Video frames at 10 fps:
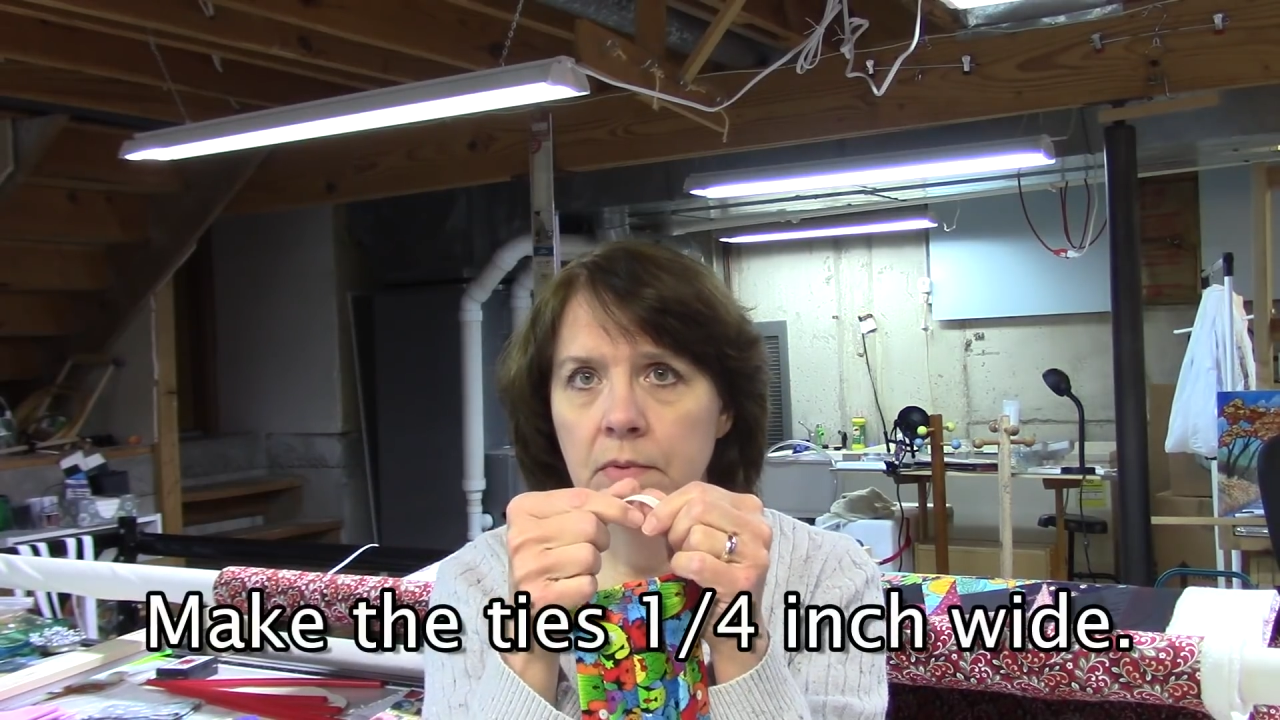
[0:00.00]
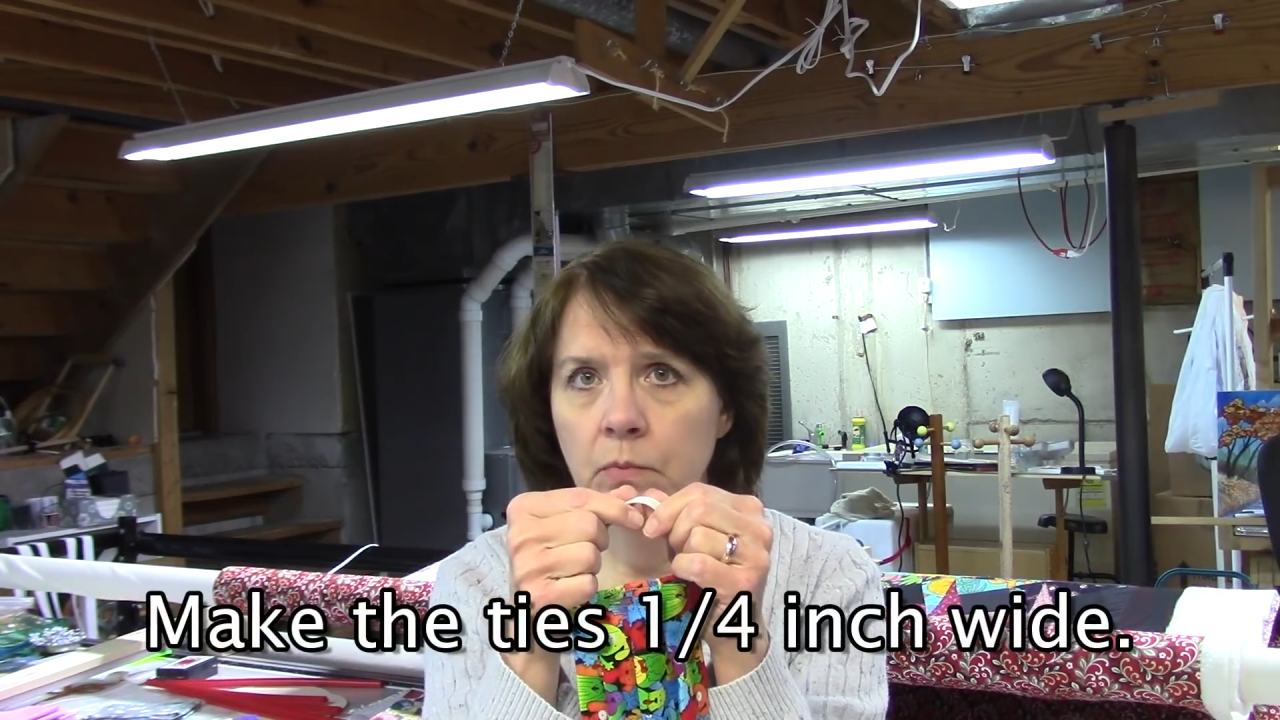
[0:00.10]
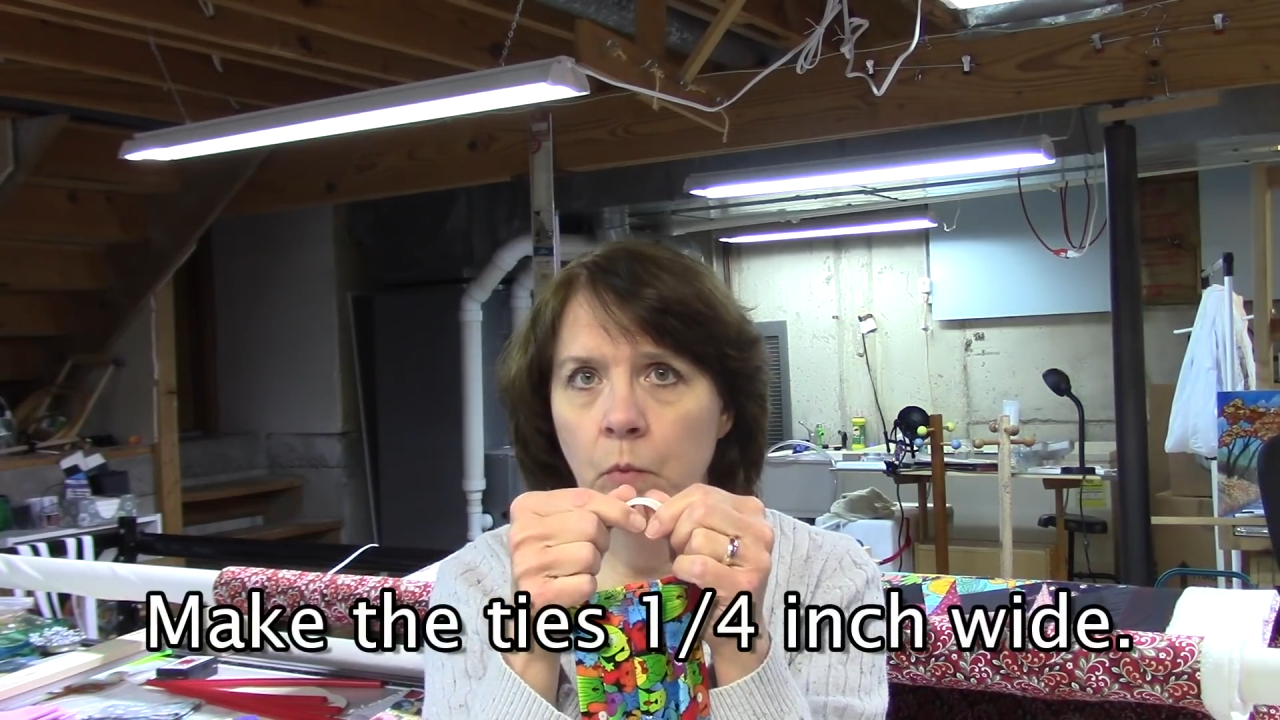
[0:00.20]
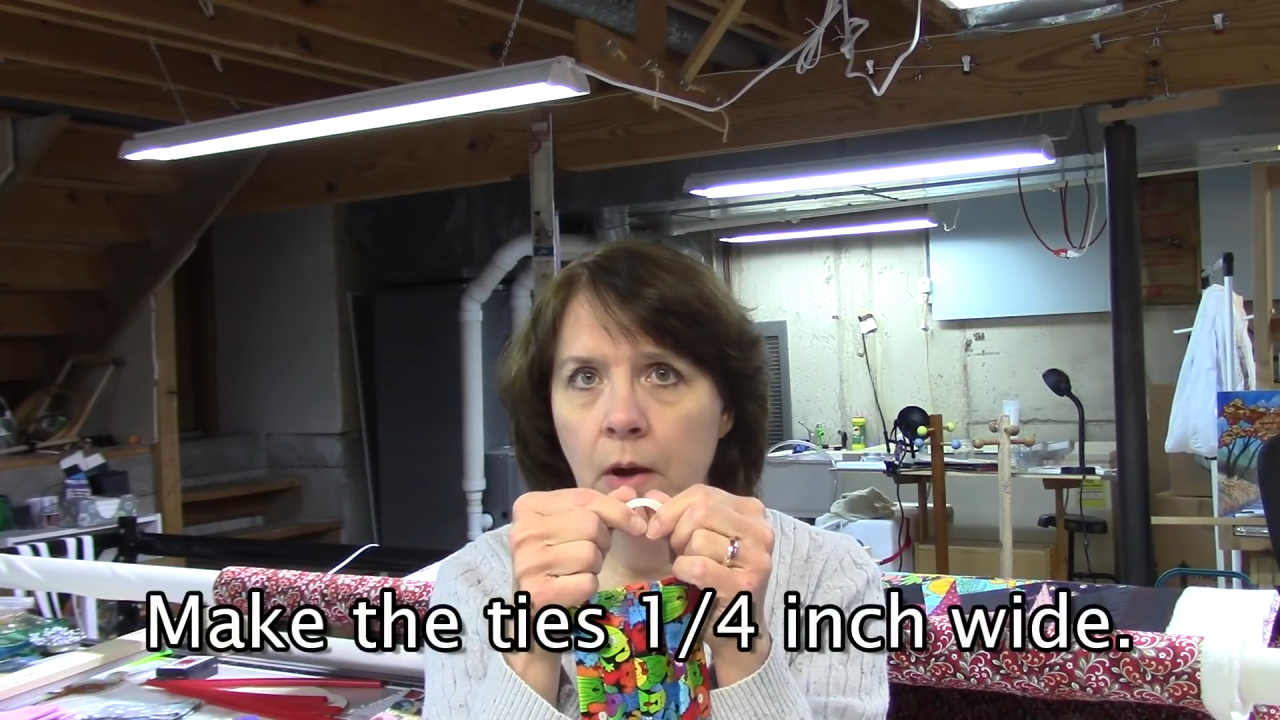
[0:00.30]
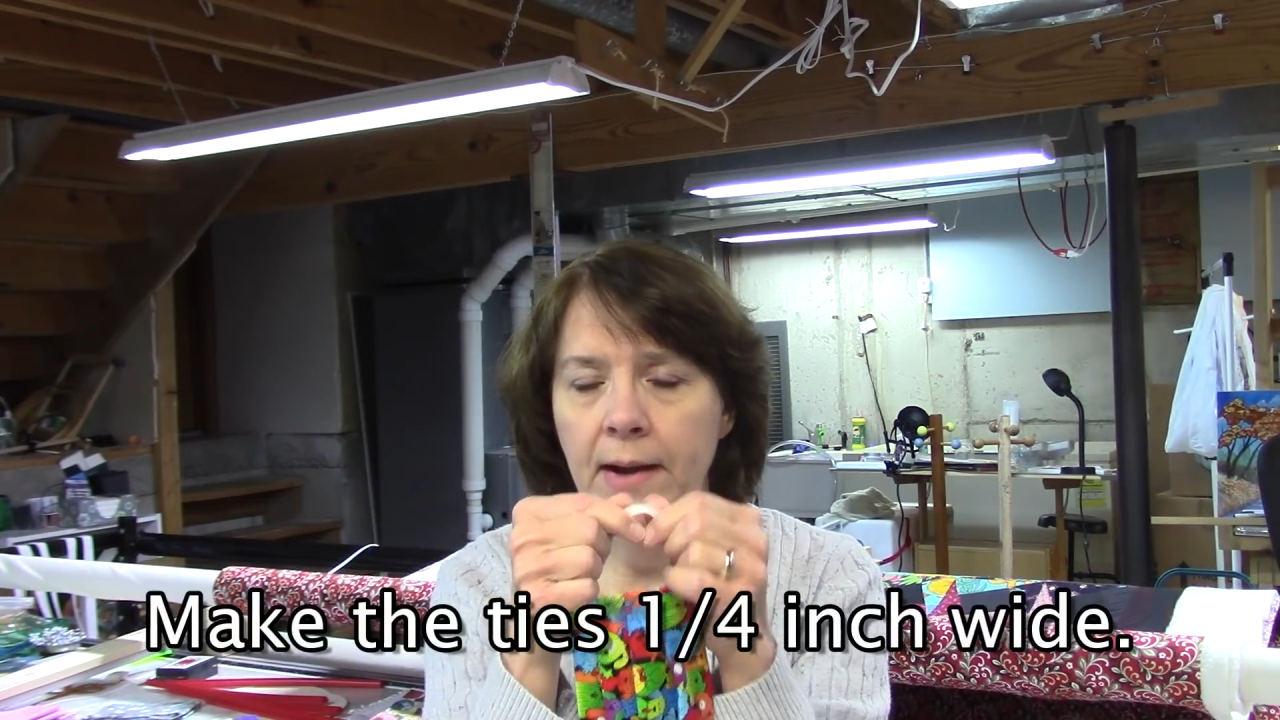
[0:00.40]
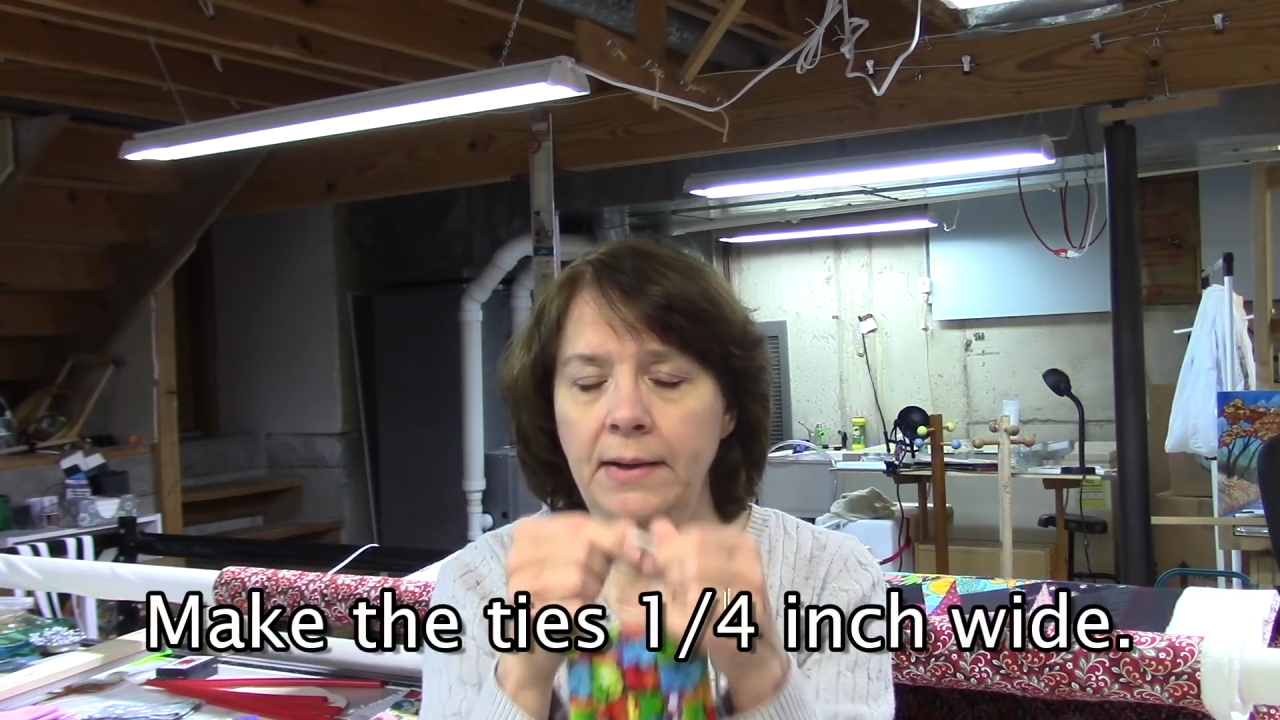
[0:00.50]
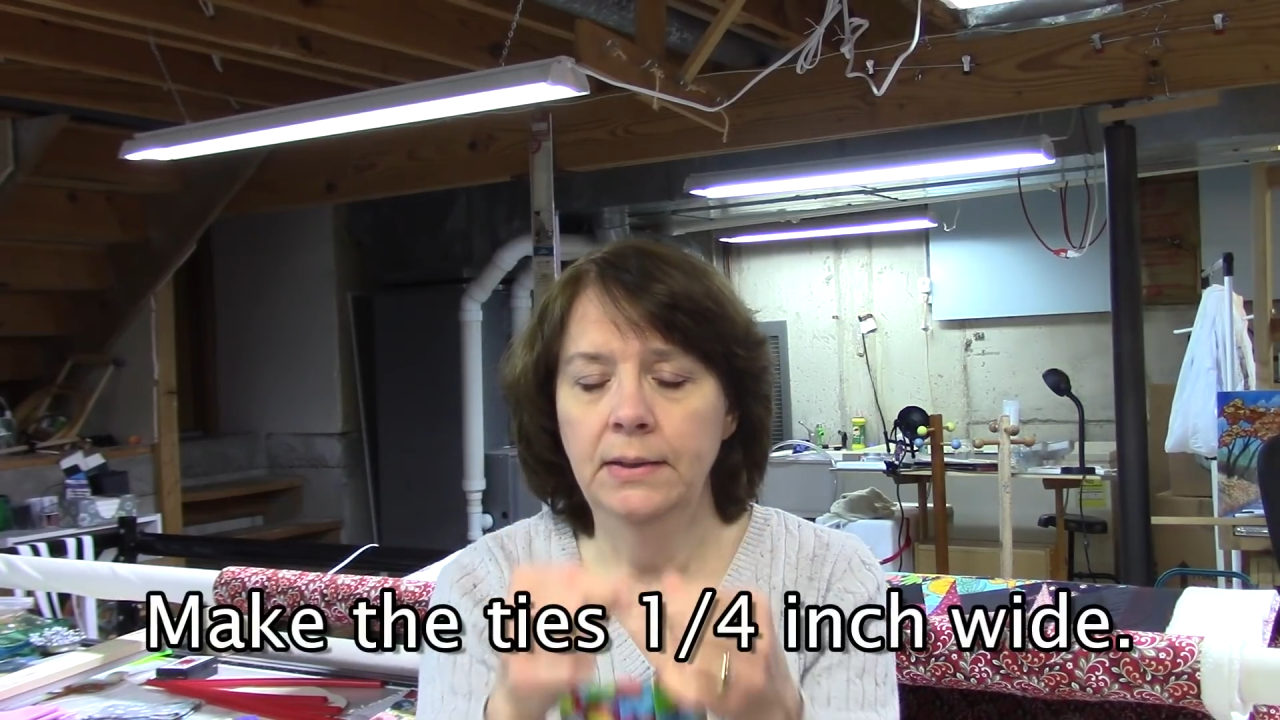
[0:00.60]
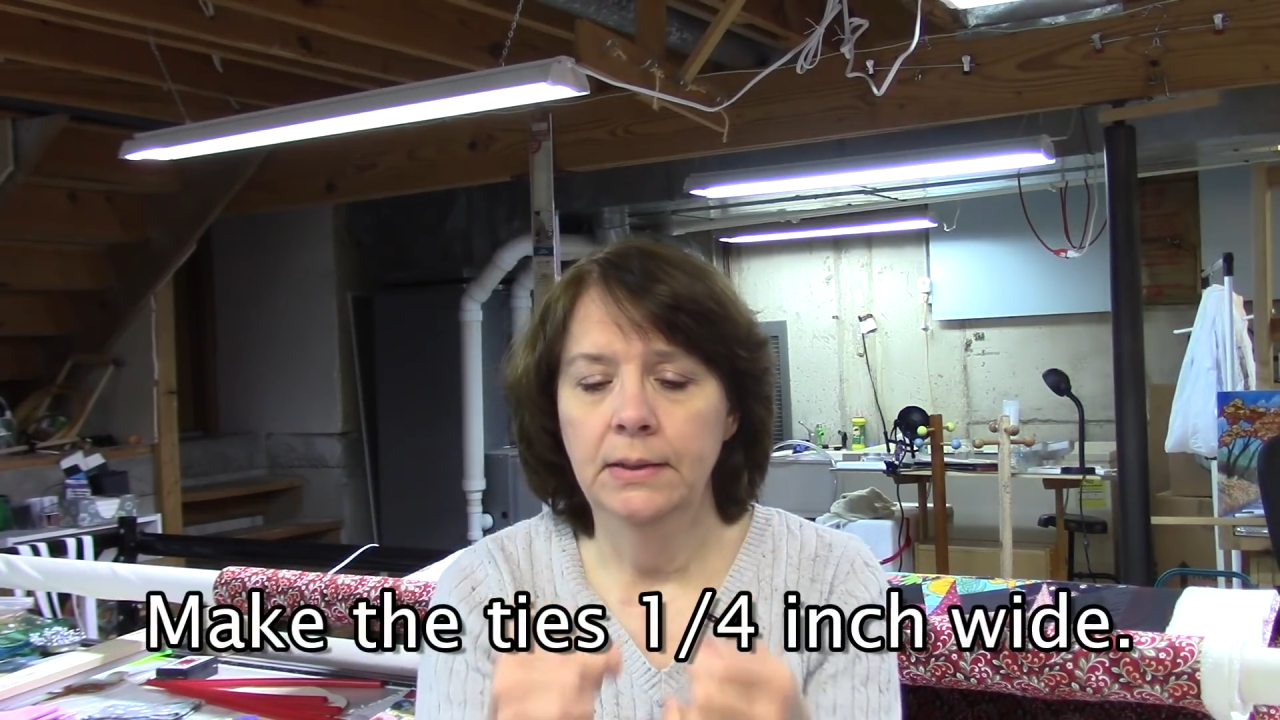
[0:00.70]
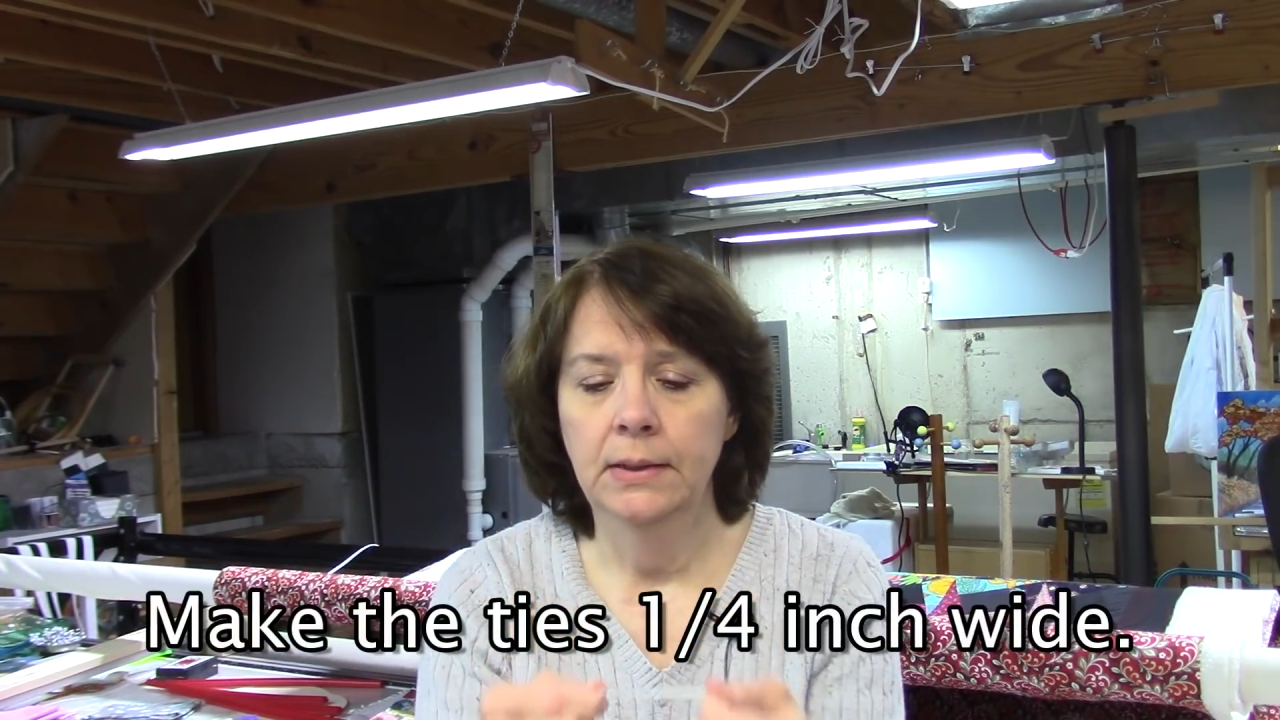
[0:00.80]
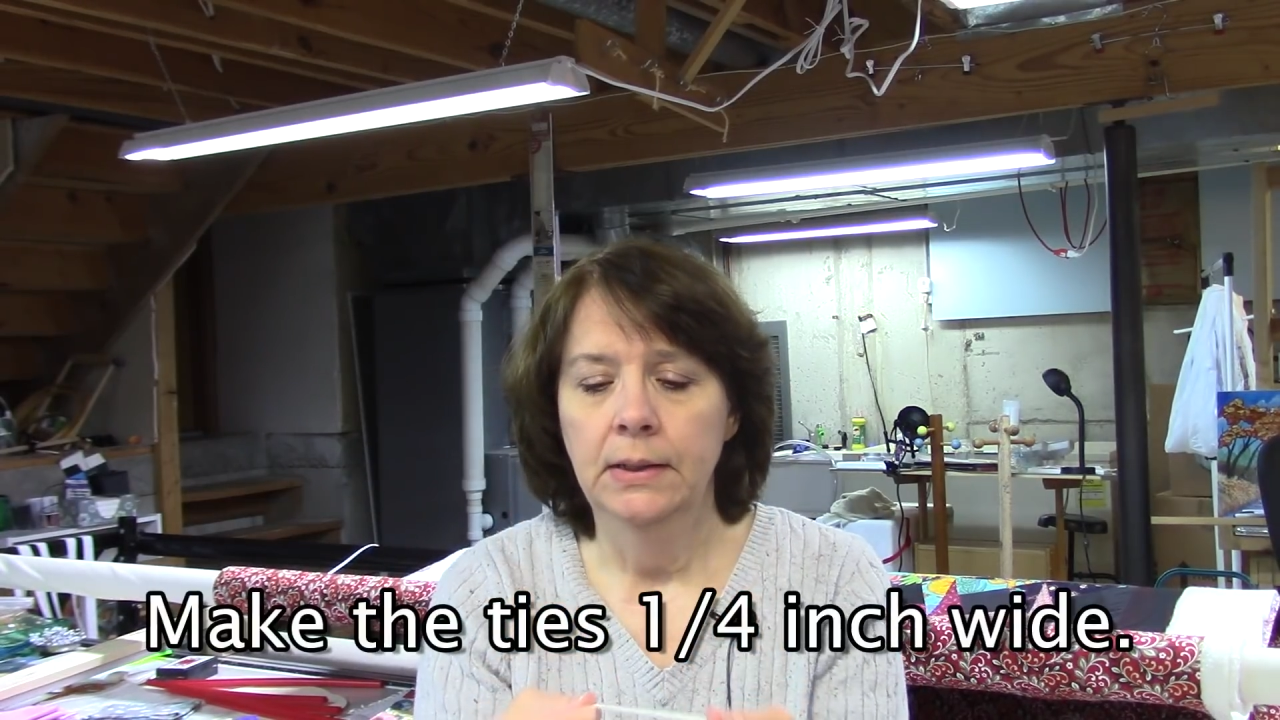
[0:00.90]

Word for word: wide